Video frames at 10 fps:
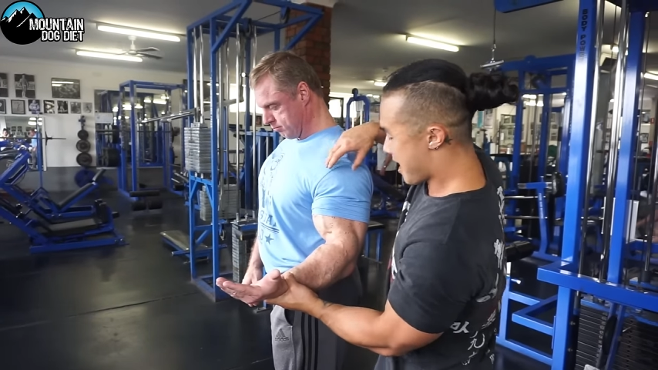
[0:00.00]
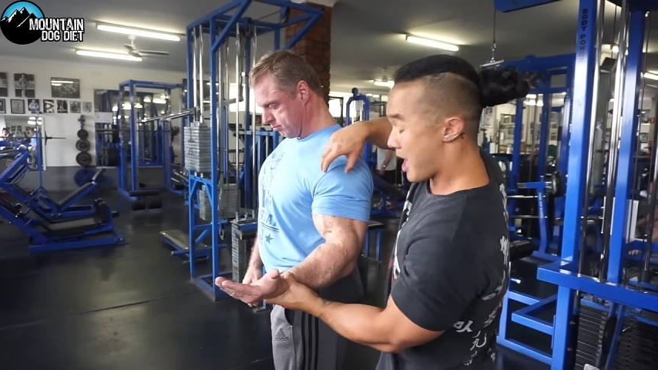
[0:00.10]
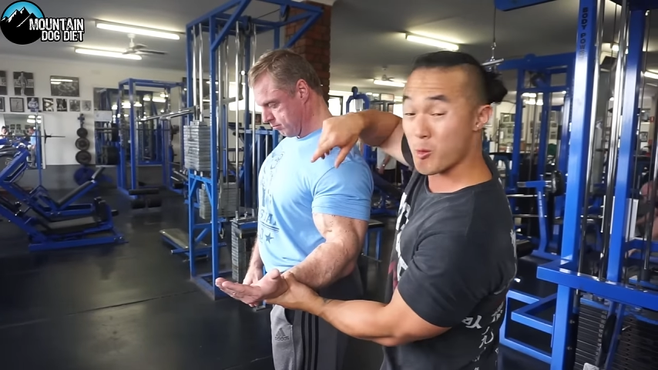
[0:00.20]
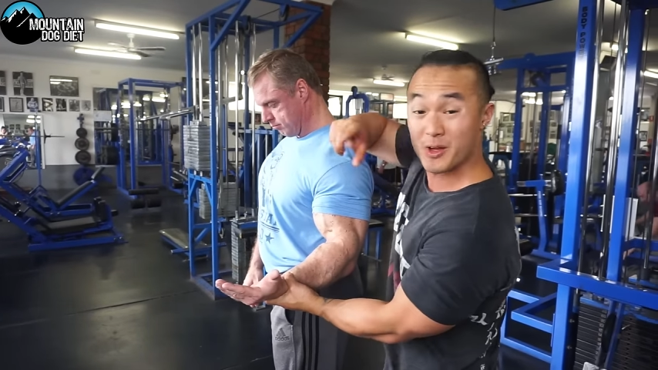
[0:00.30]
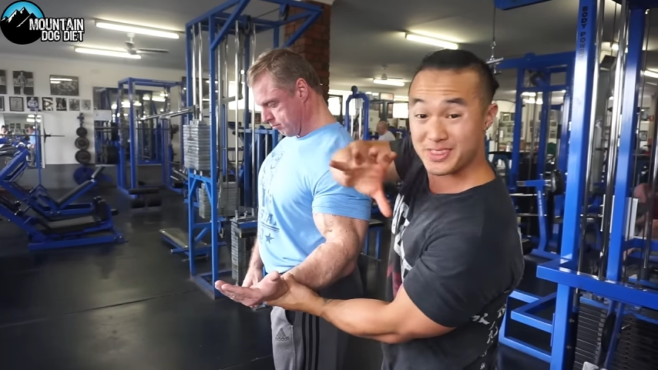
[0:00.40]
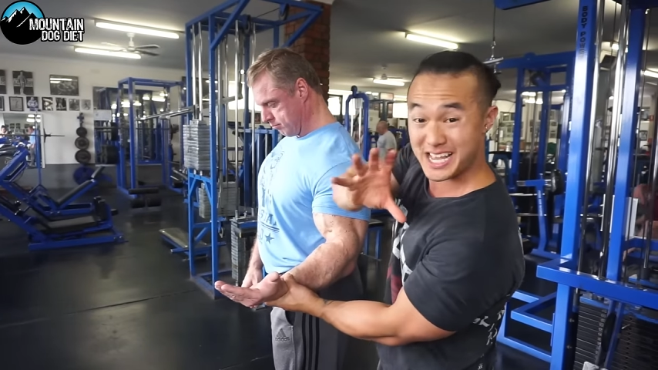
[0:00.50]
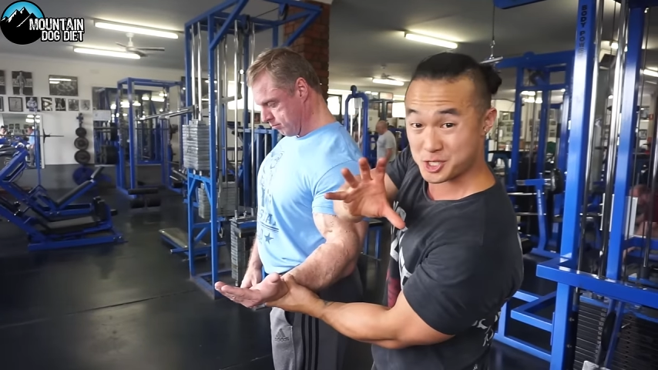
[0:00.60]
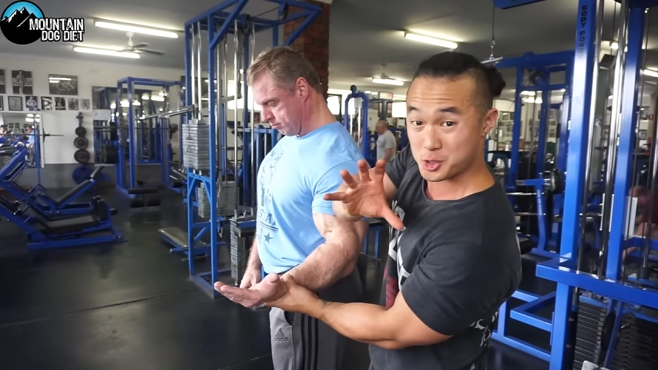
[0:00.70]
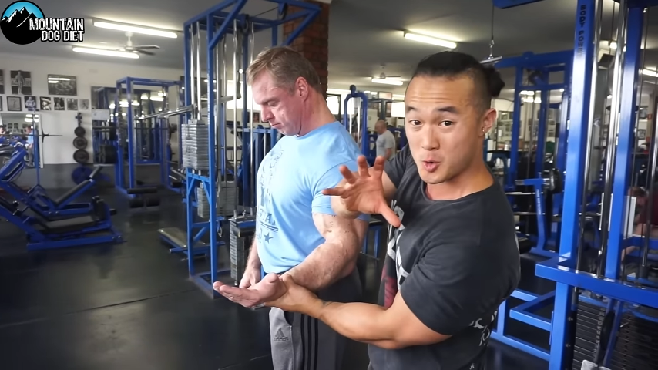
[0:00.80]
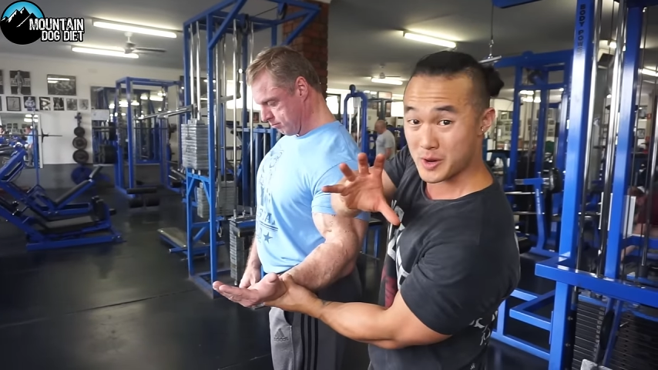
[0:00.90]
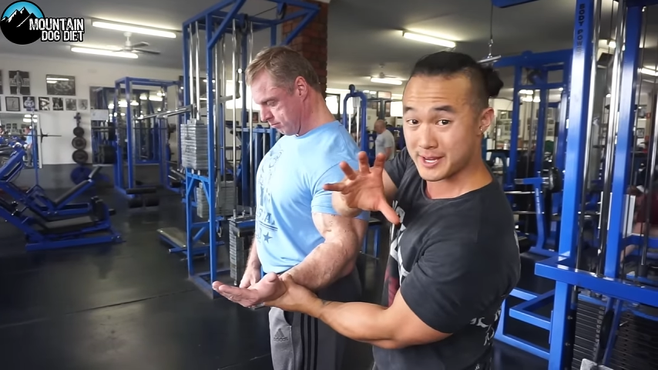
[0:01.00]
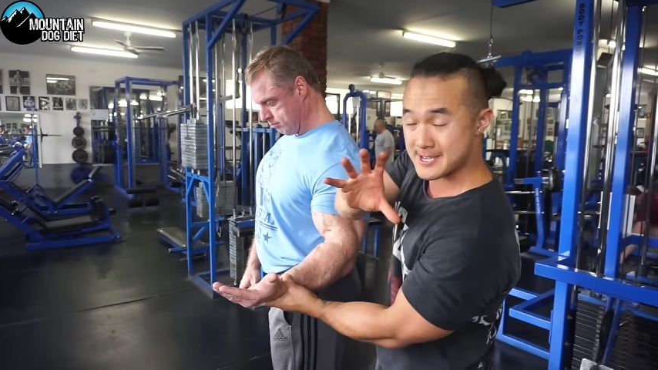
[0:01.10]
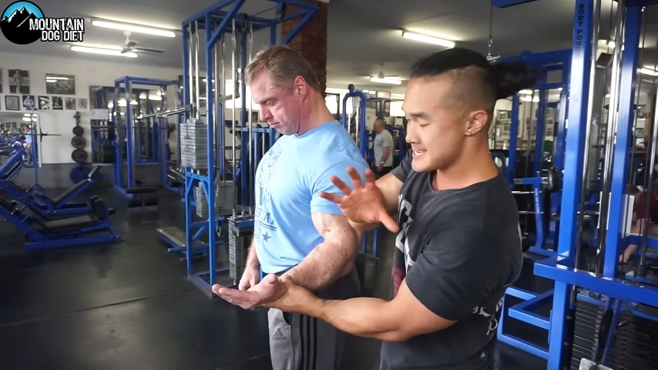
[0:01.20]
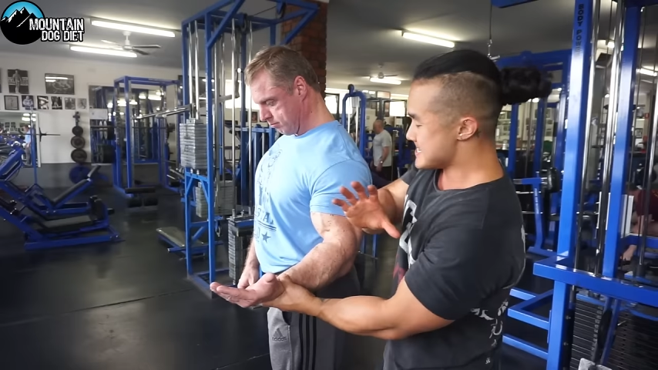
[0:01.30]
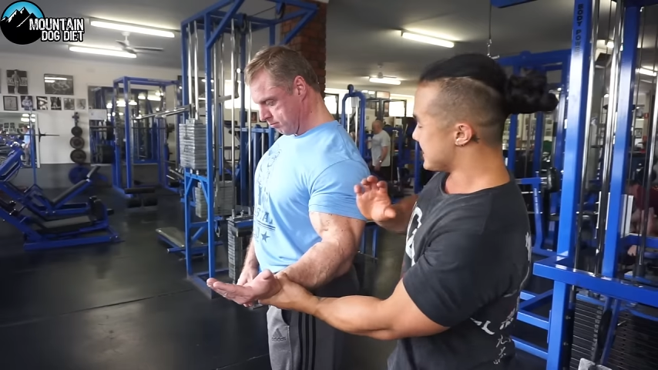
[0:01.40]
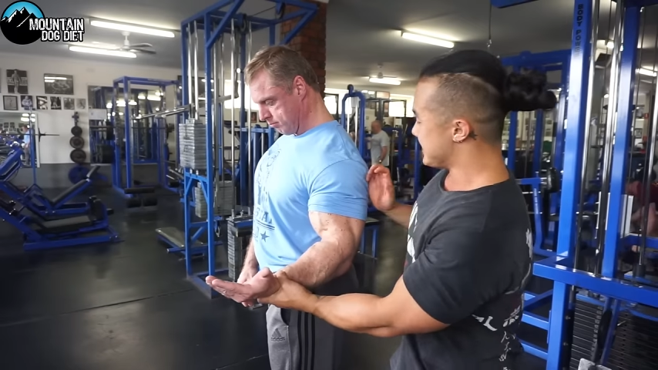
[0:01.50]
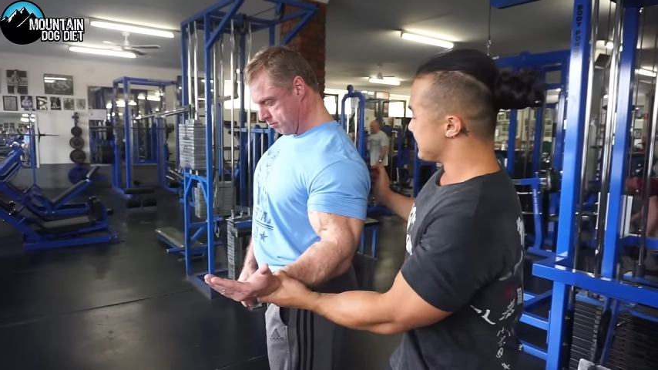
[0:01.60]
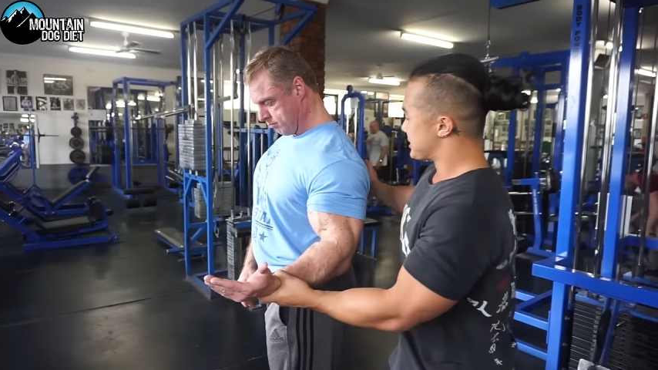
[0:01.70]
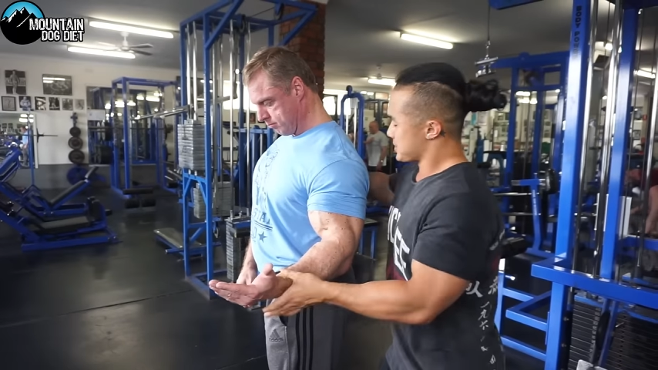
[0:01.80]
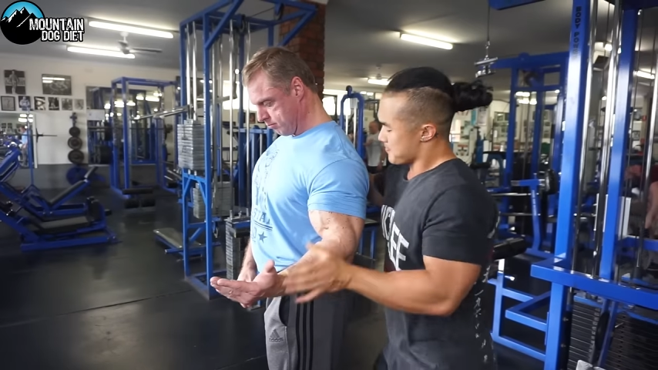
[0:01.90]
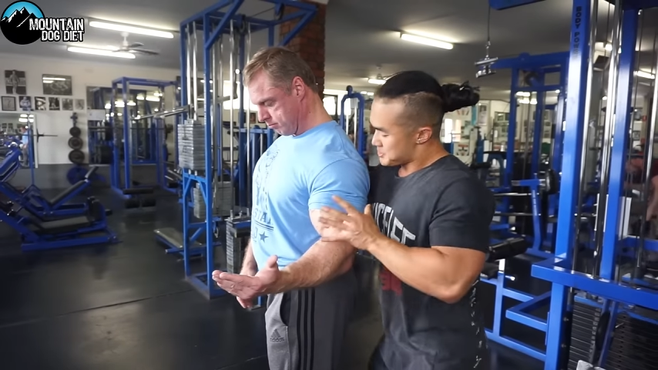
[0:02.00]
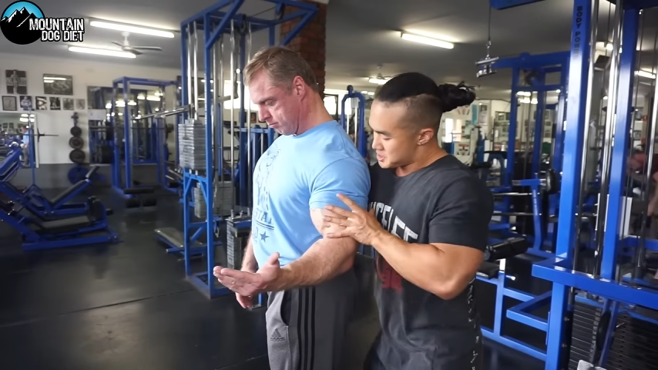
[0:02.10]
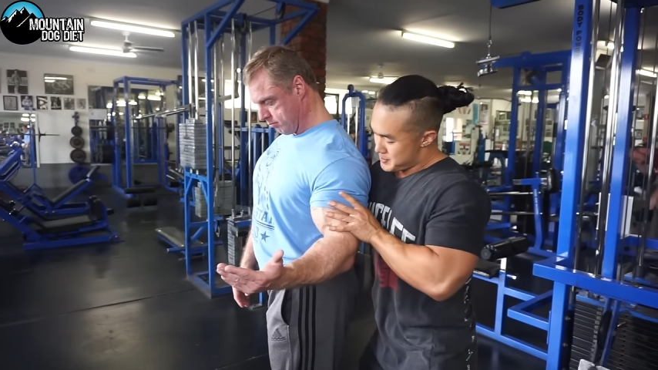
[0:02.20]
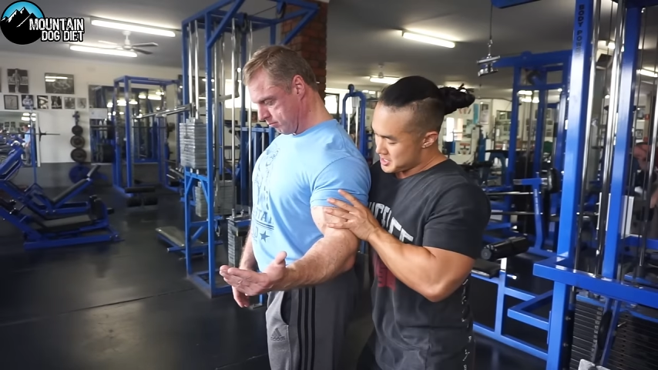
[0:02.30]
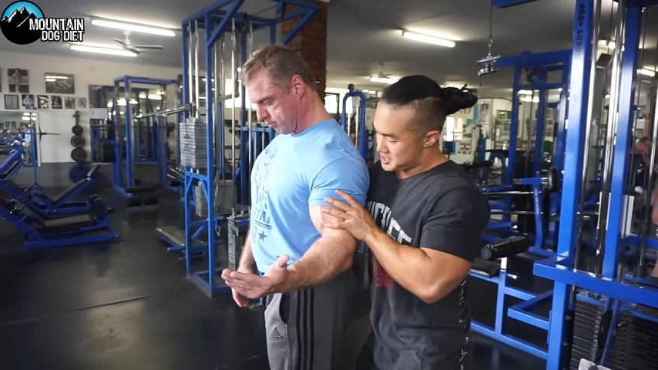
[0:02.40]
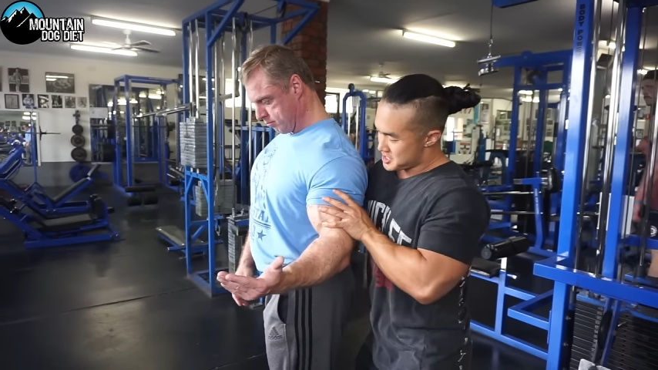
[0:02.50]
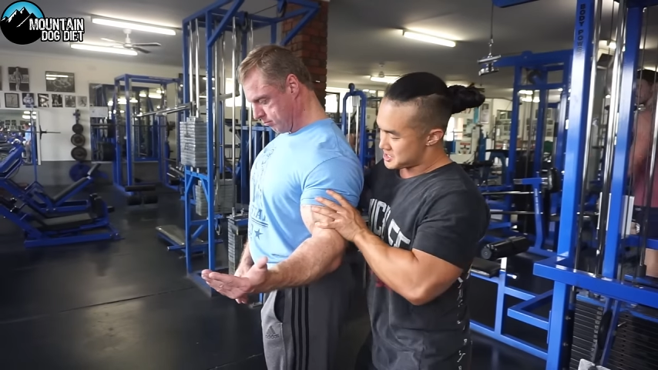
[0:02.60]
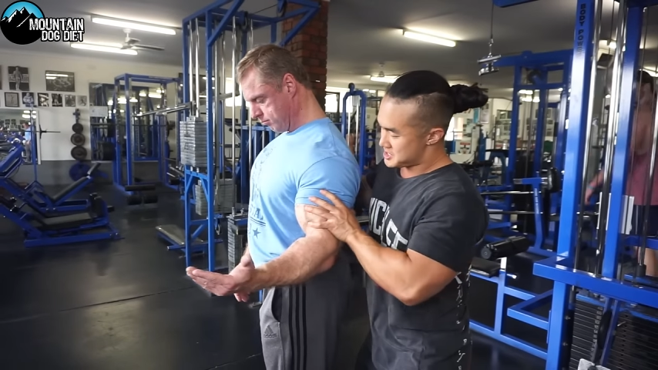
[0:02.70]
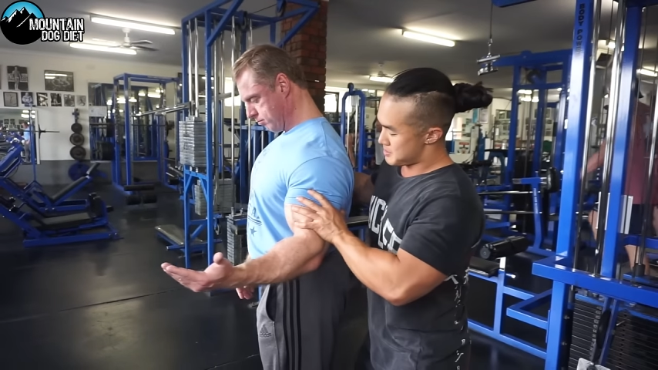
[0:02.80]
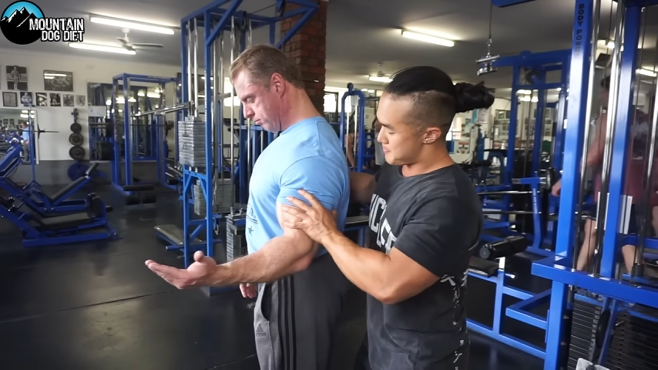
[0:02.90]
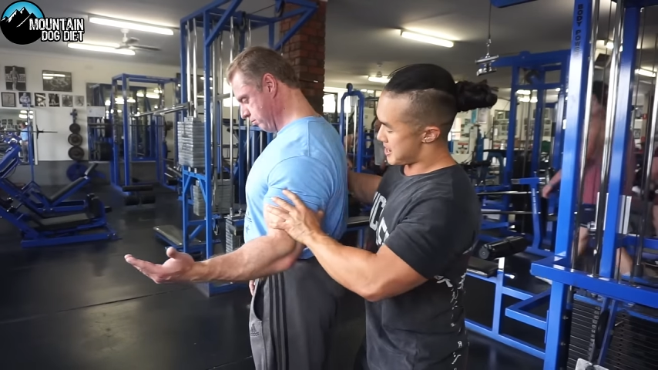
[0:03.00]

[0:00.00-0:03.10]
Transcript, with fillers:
Speaker 1: And what that's doing is spin just to the